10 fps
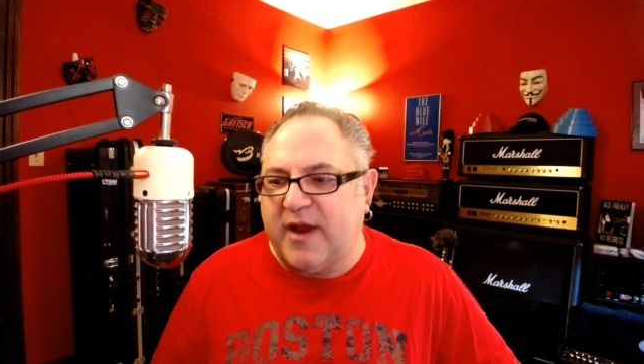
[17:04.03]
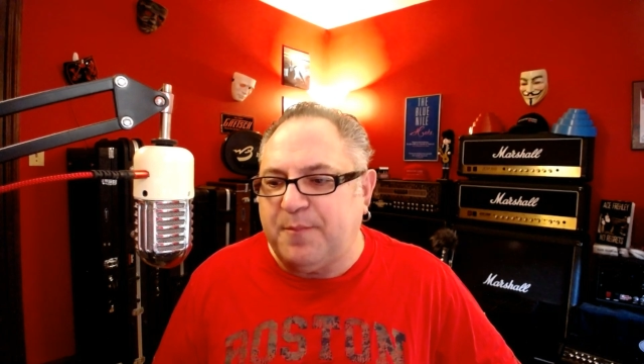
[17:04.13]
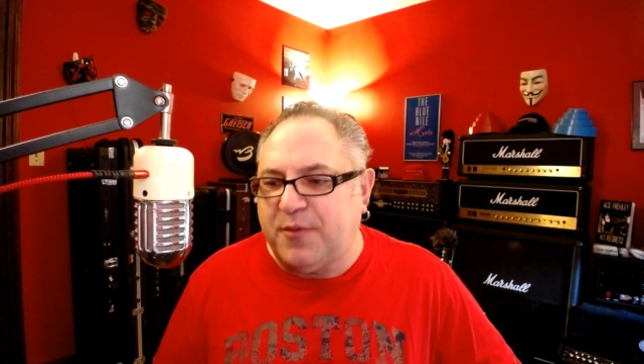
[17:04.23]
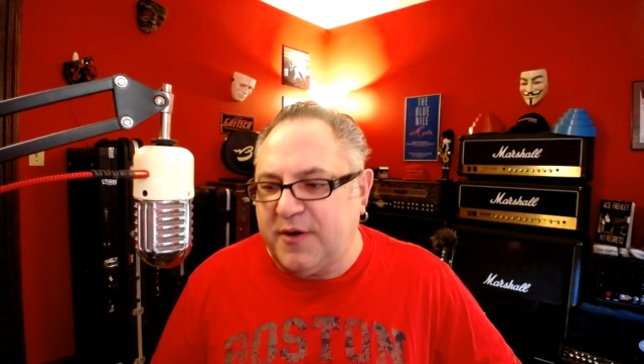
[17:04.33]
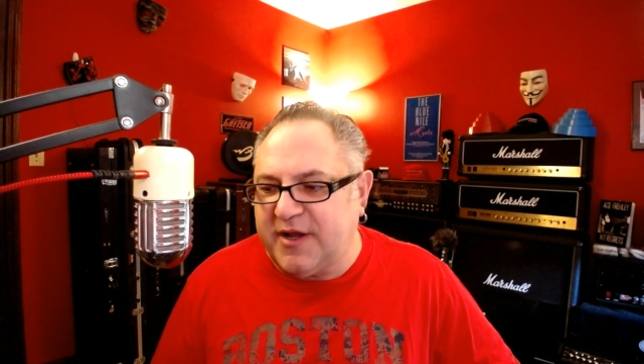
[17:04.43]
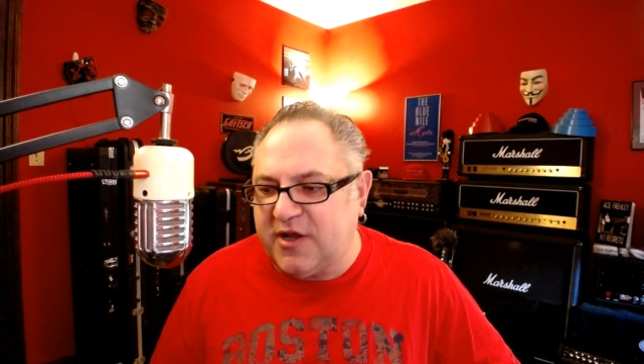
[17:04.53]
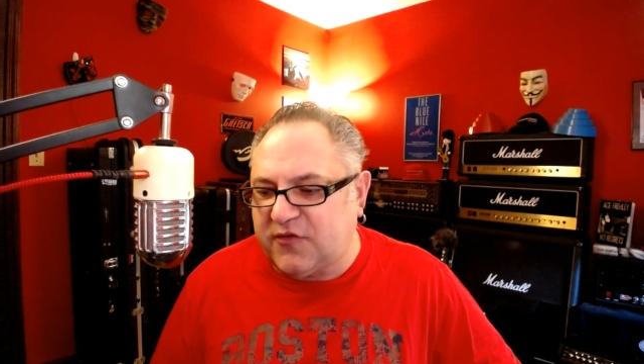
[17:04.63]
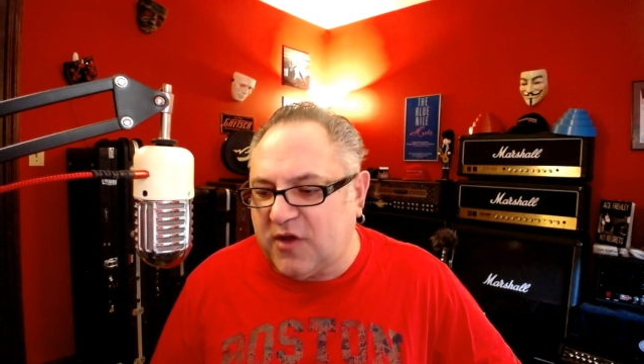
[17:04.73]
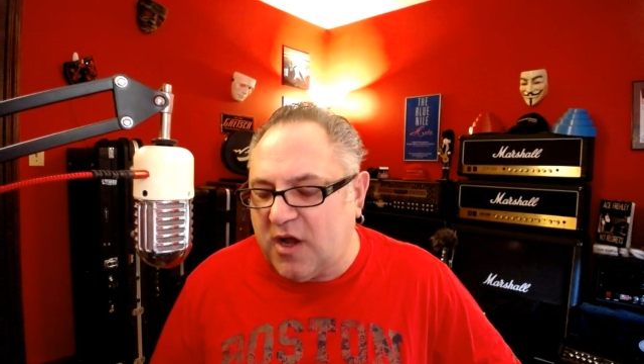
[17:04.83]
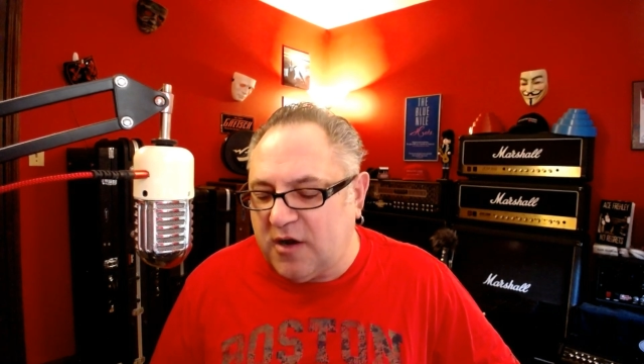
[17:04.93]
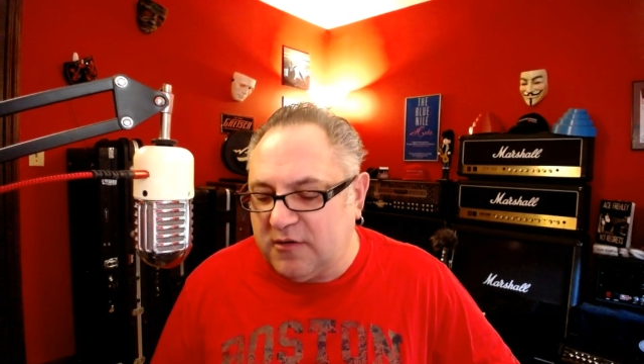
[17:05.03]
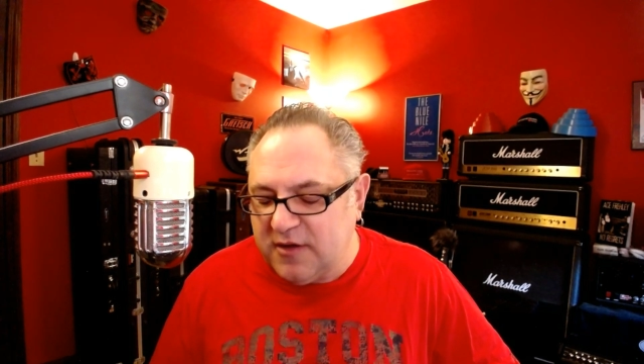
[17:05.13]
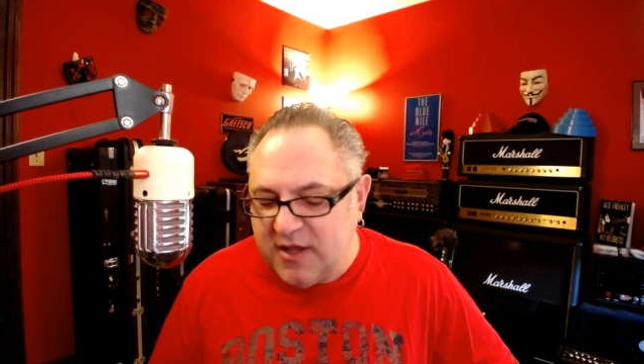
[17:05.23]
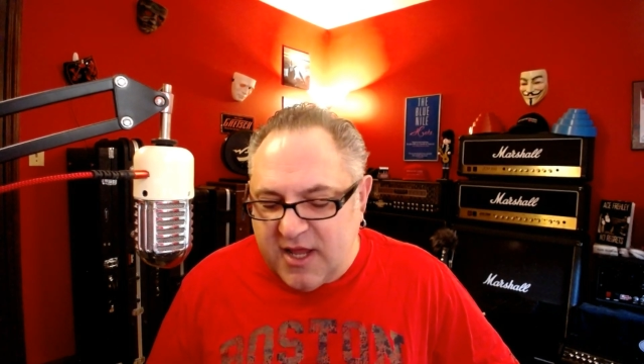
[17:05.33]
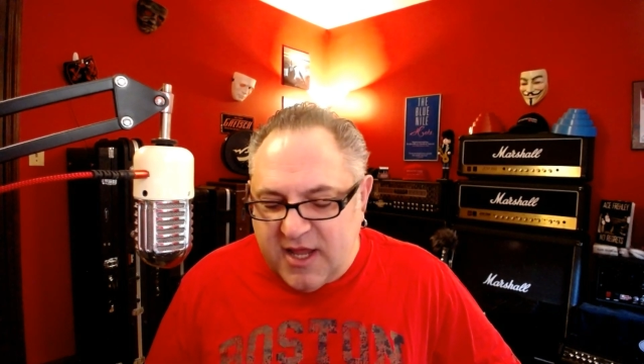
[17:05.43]
I put in the guitar.
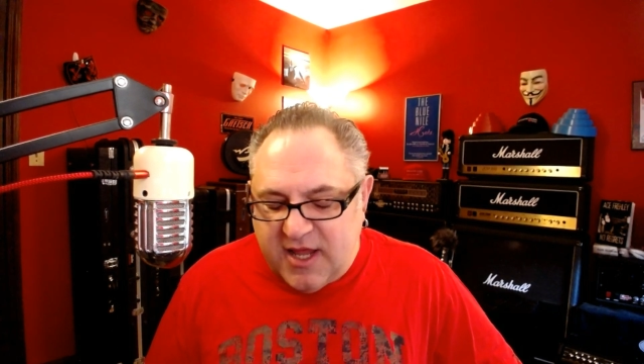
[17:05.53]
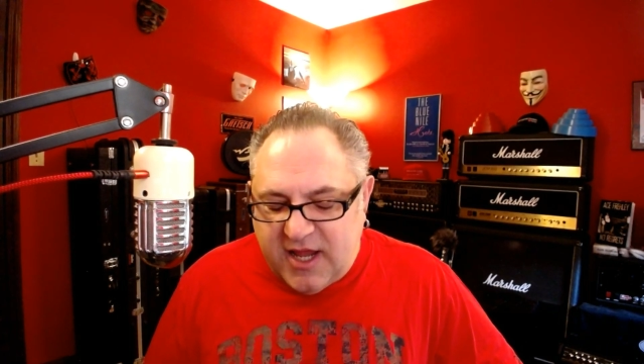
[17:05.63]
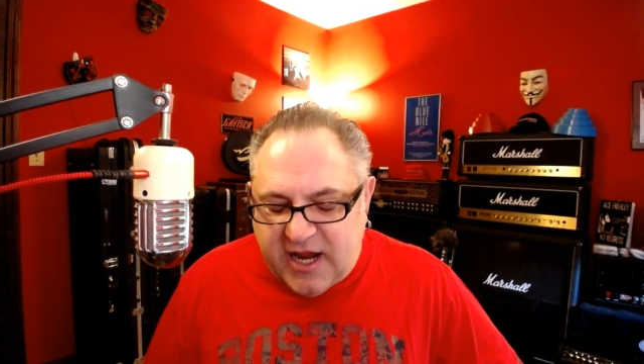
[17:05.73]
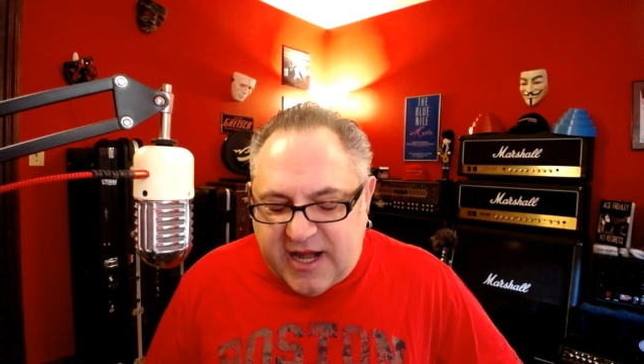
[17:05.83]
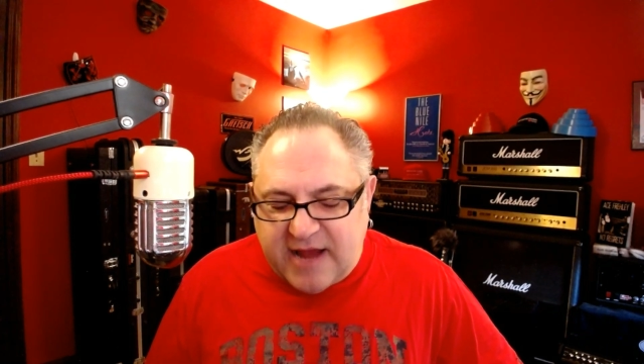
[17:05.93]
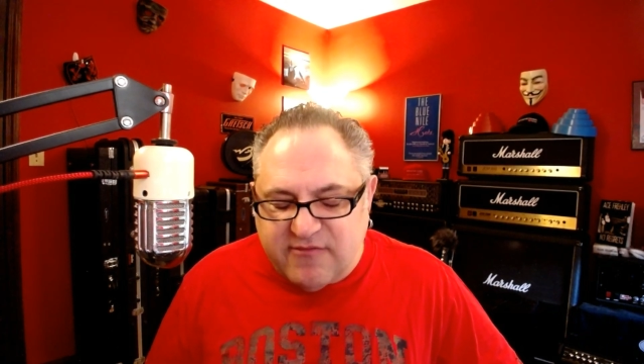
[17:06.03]
And I